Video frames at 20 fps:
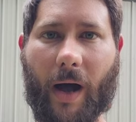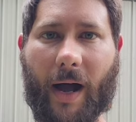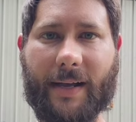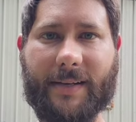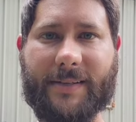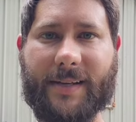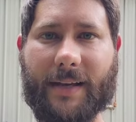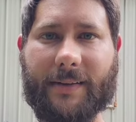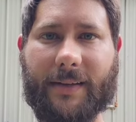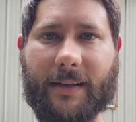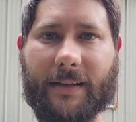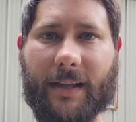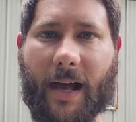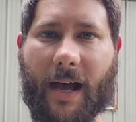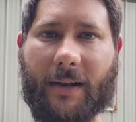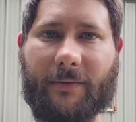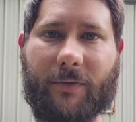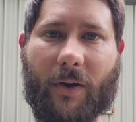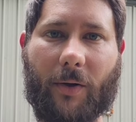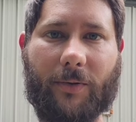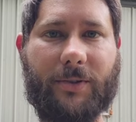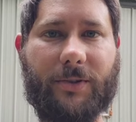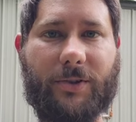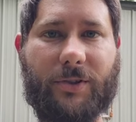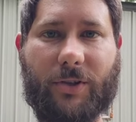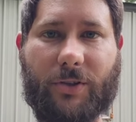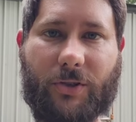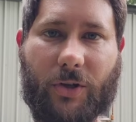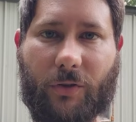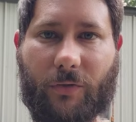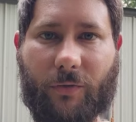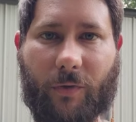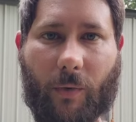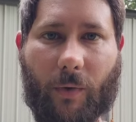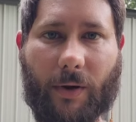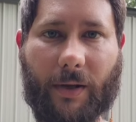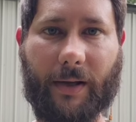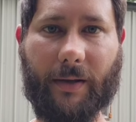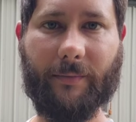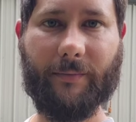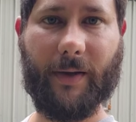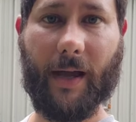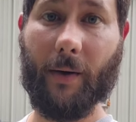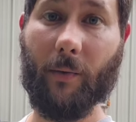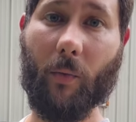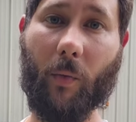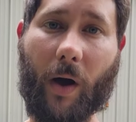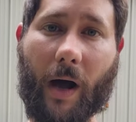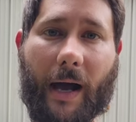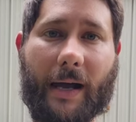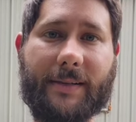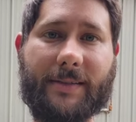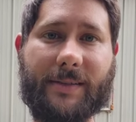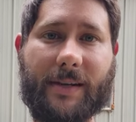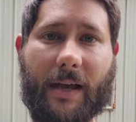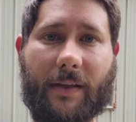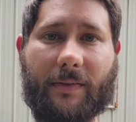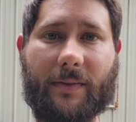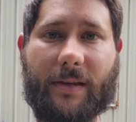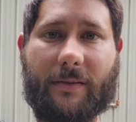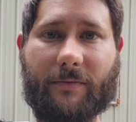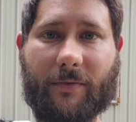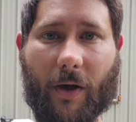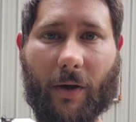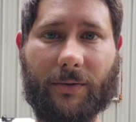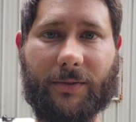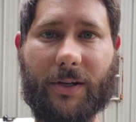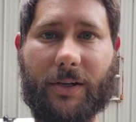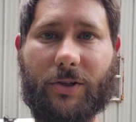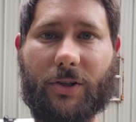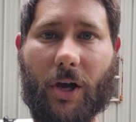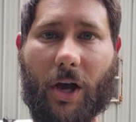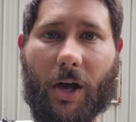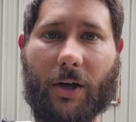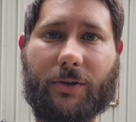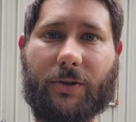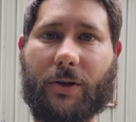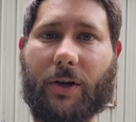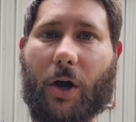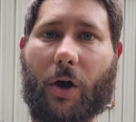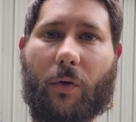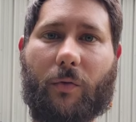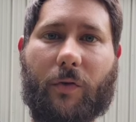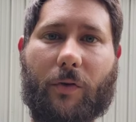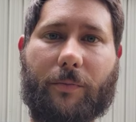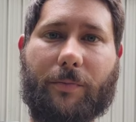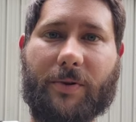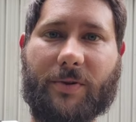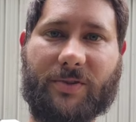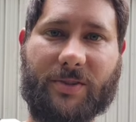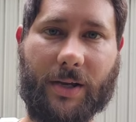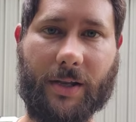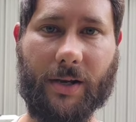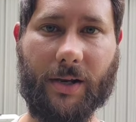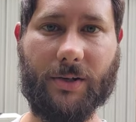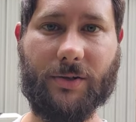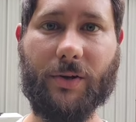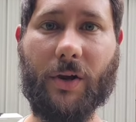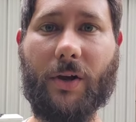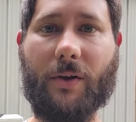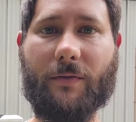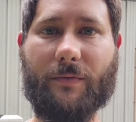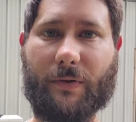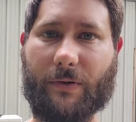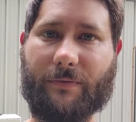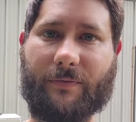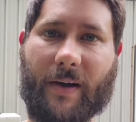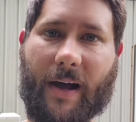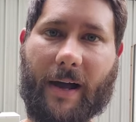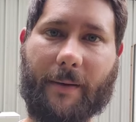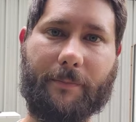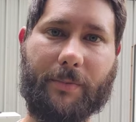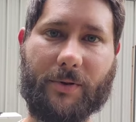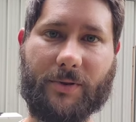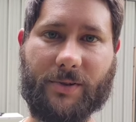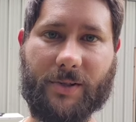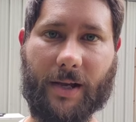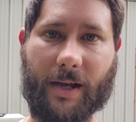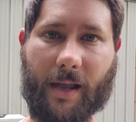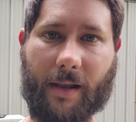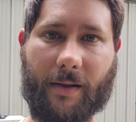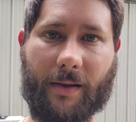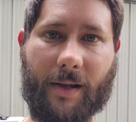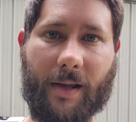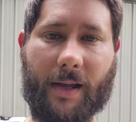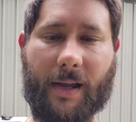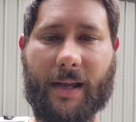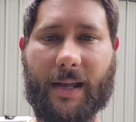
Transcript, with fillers: Why set the line voltage to two forty? And why set the voltage under over percentage for five percent?